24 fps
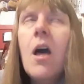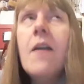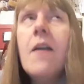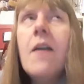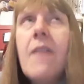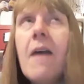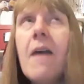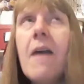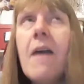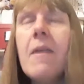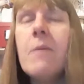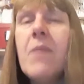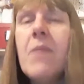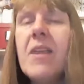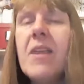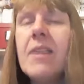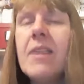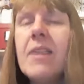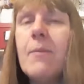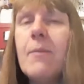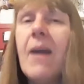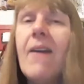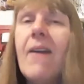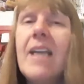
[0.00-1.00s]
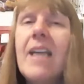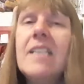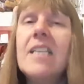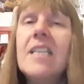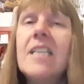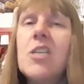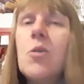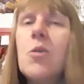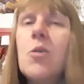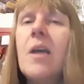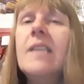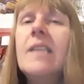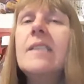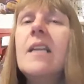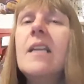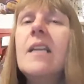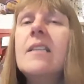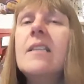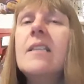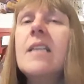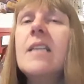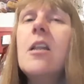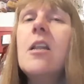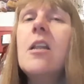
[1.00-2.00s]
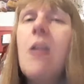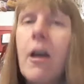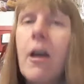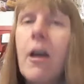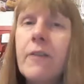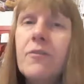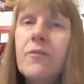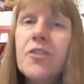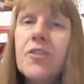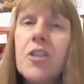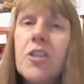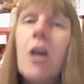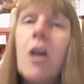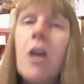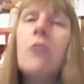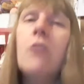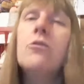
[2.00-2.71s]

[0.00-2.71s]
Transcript: Another myth about asexuality is that it's a lifestyle